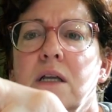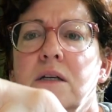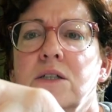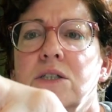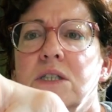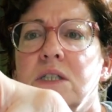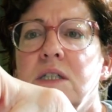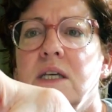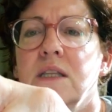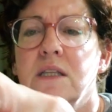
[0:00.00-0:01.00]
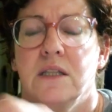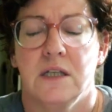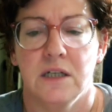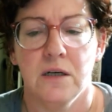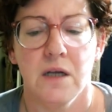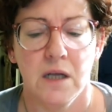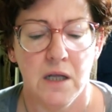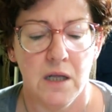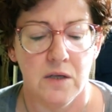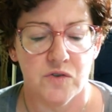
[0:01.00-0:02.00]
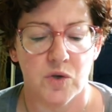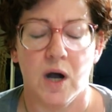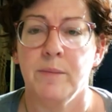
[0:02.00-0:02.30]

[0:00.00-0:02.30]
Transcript: There's just nothing there. So I'm